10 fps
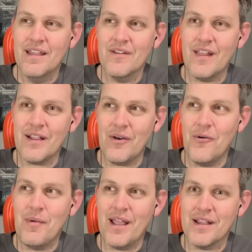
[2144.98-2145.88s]
We're like,
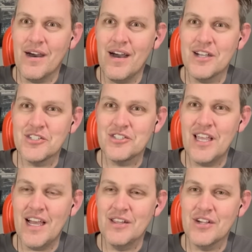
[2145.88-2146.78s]
oh my gosh,
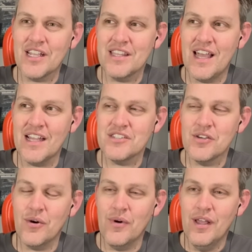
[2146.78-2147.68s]
yeah, look at that.
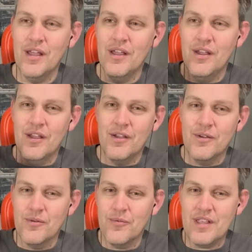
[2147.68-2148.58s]
So
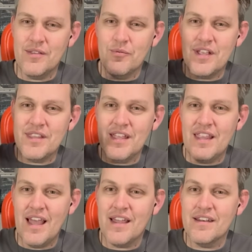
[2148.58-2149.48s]
we we did
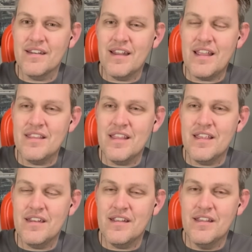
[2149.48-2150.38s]
that and
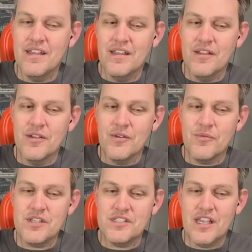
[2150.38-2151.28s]
then
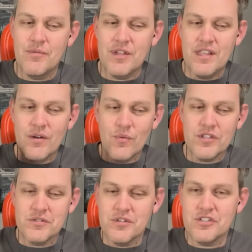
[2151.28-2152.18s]
we said we didn't
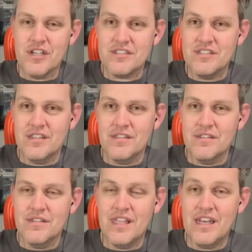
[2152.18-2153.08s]
want to adjust
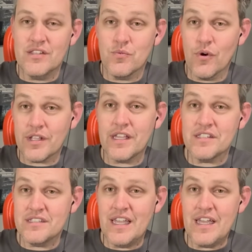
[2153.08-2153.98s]
it in its working
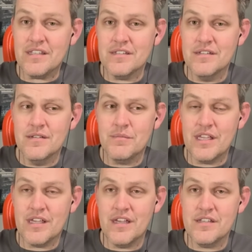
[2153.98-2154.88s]
state
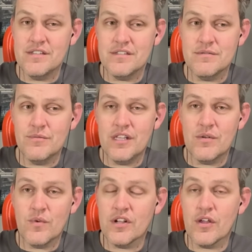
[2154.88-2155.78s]
because we
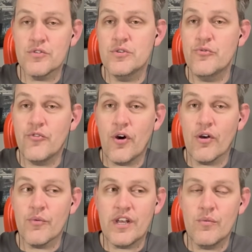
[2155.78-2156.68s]
didn't want to go too
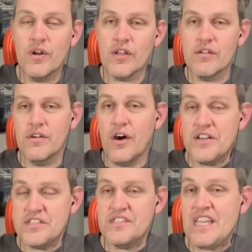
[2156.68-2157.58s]
far. We didn't want to
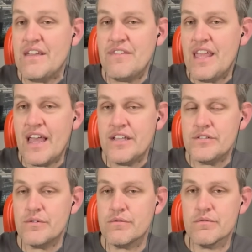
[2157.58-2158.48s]
cause a safety
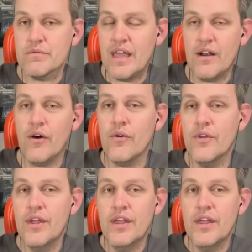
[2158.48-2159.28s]
hazard at all.